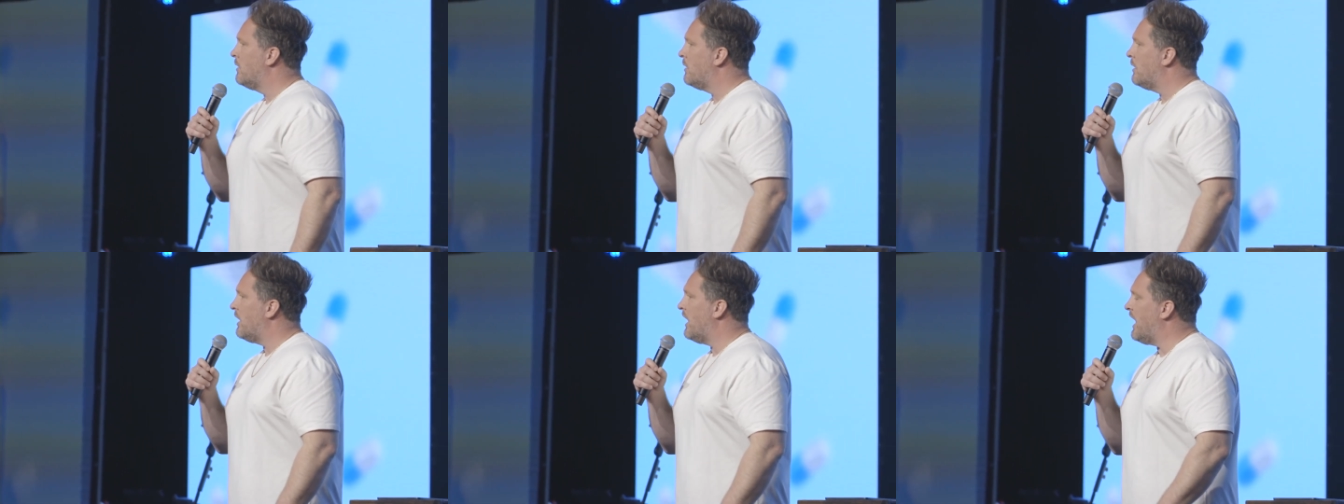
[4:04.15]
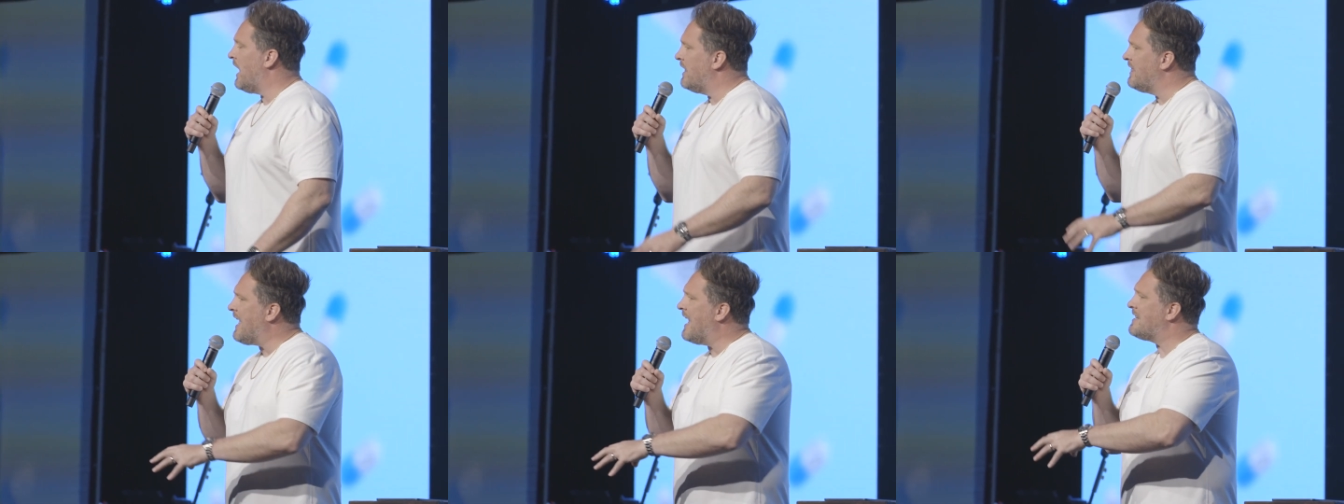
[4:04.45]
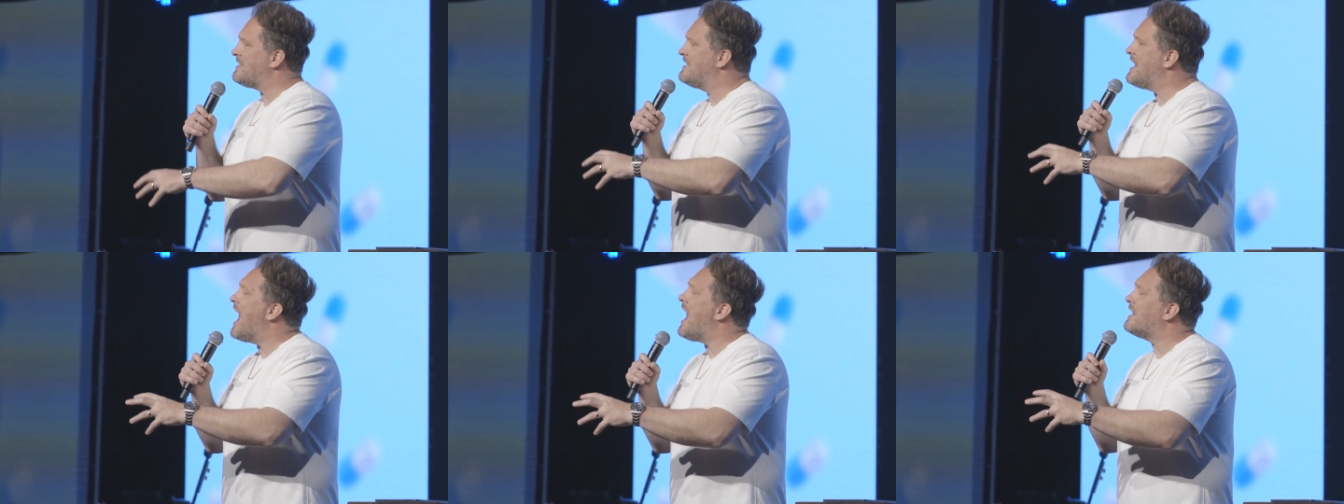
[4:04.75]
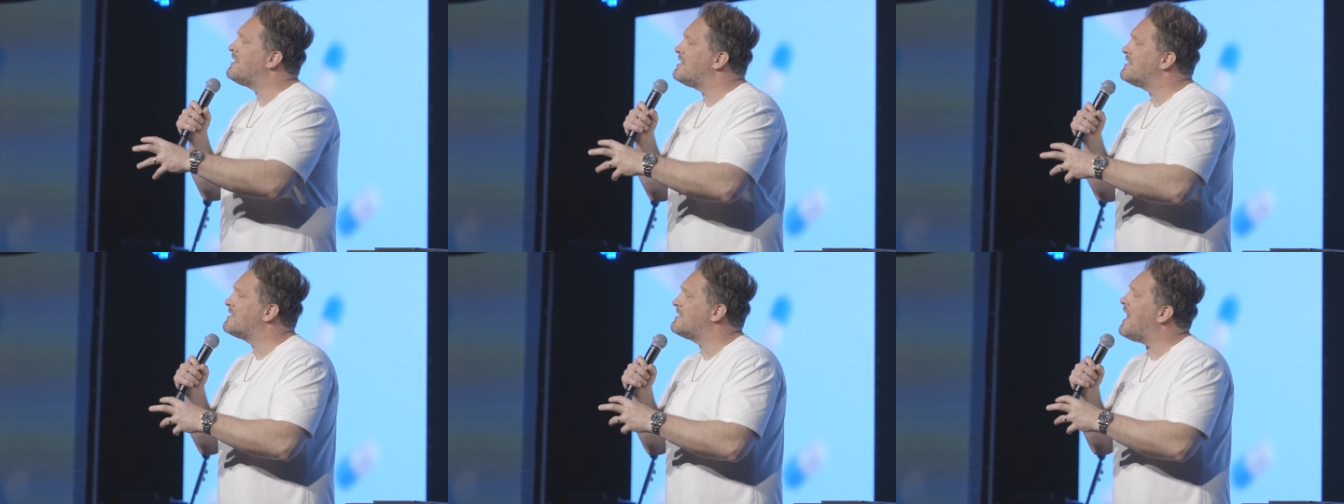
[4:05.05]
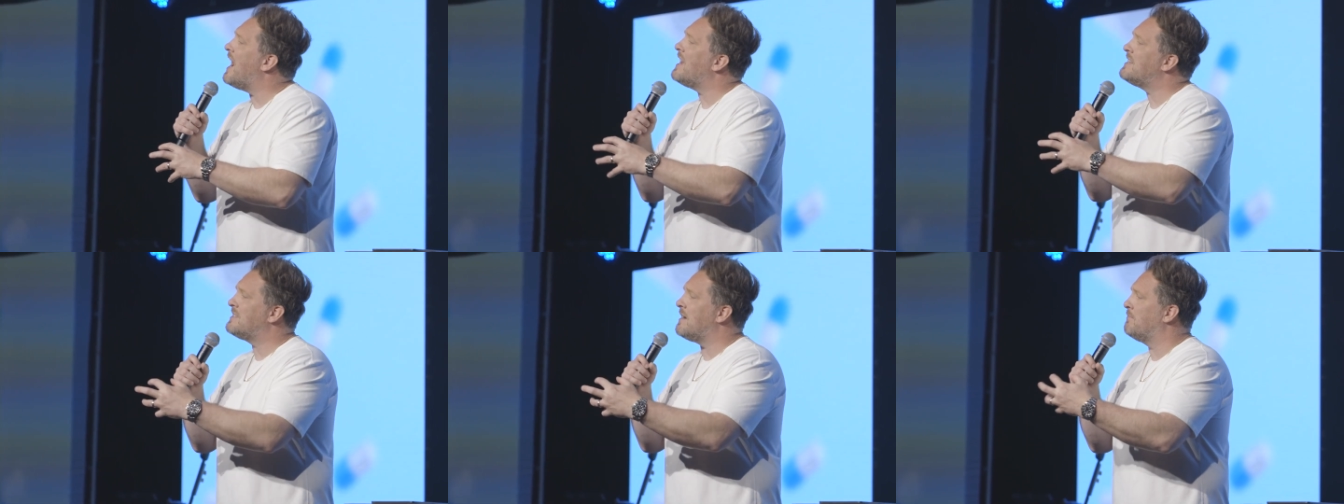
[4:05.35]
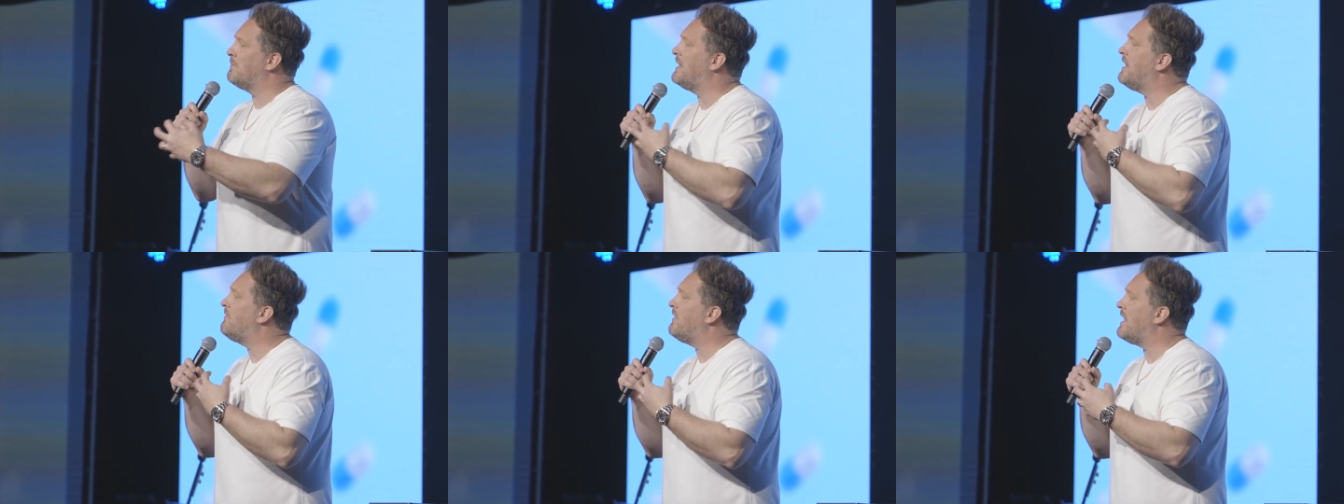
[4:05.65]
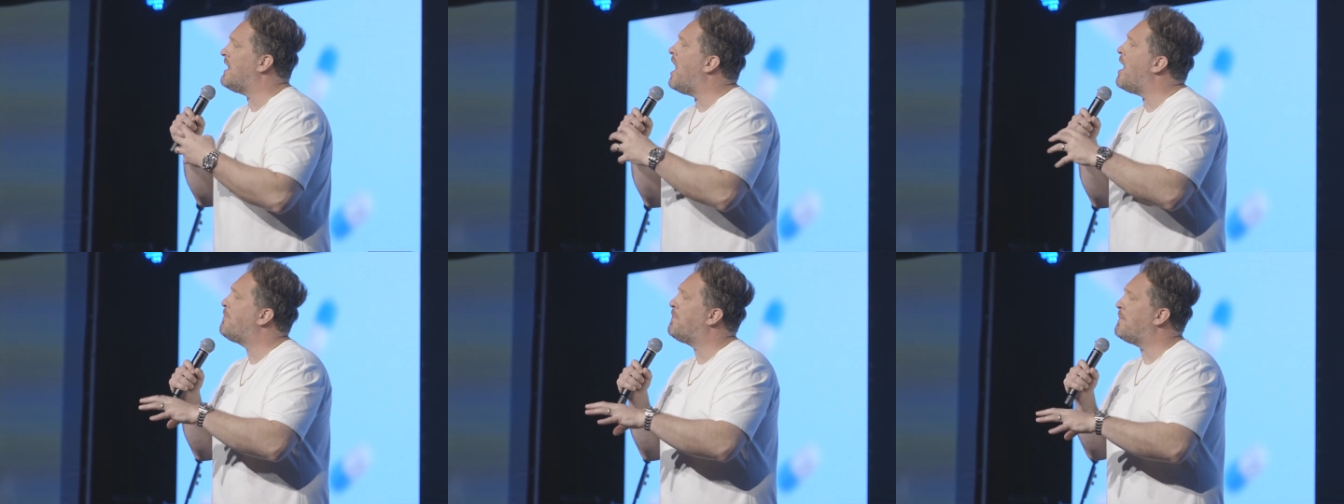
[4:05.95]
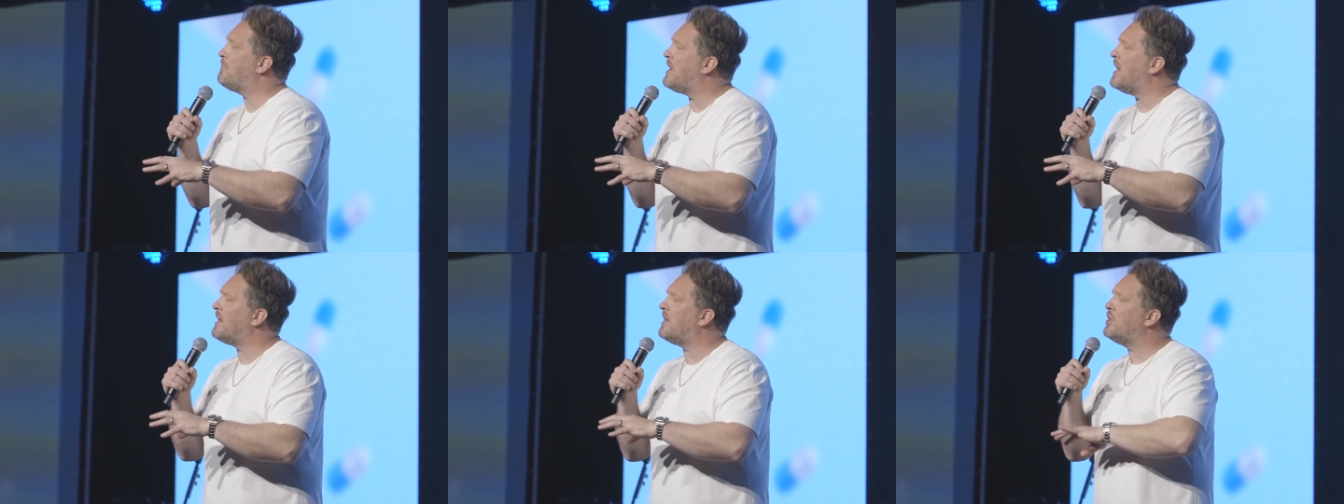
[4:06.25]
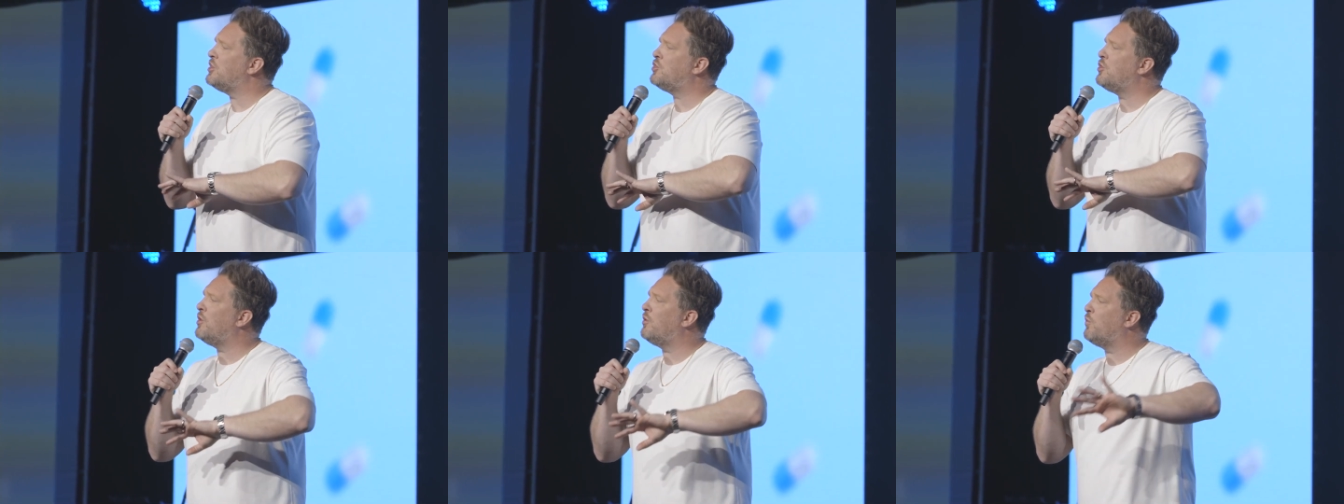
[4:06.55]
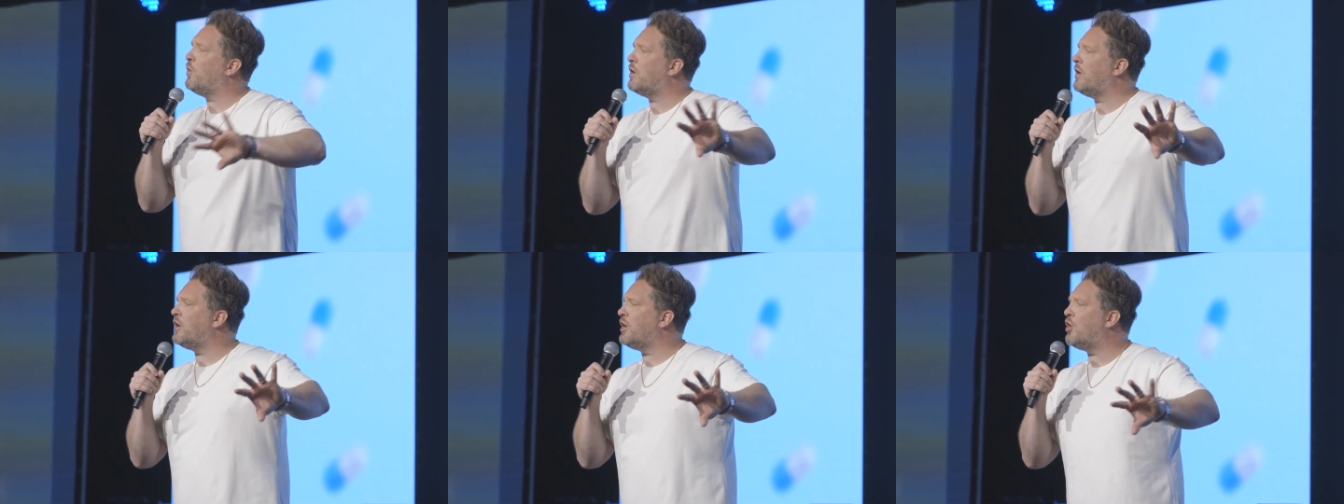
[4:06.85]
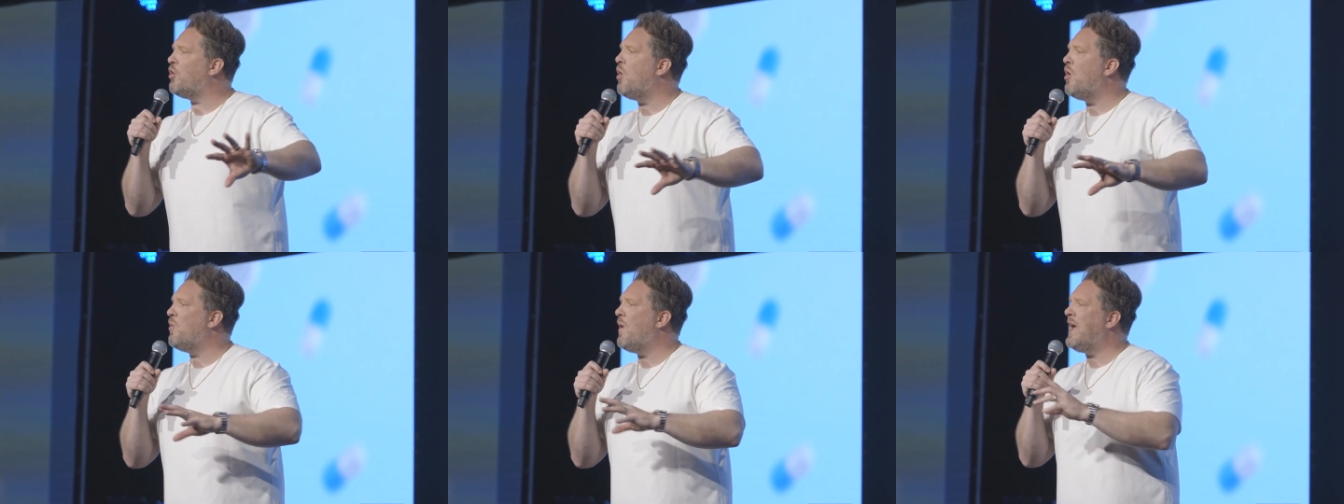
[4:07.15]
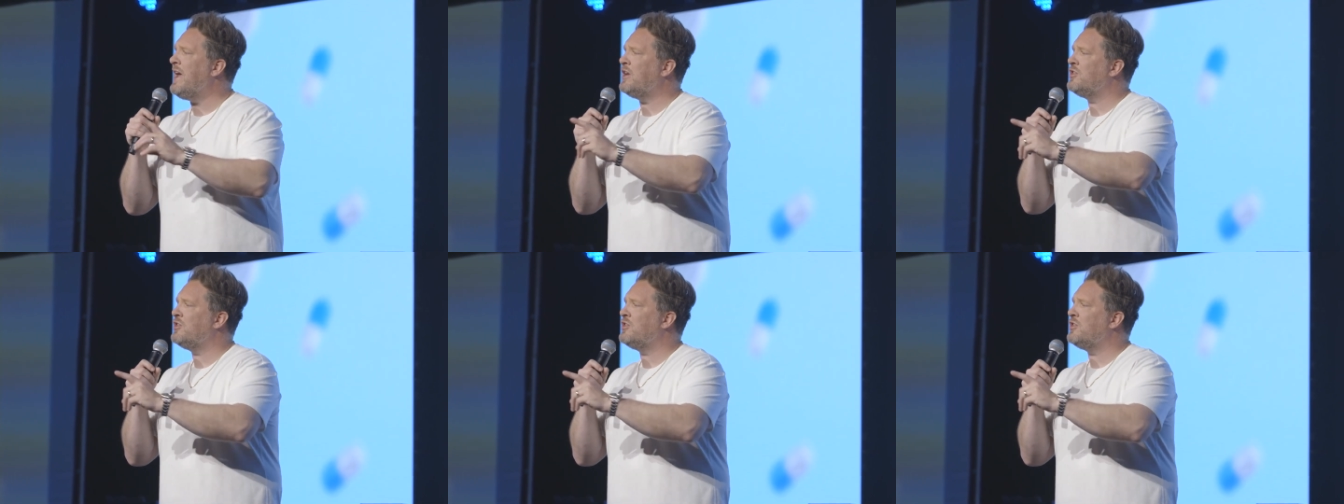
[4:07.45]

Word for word: And that dad decides, I'm giving up, I'm not gonna do it, we're gonna go away.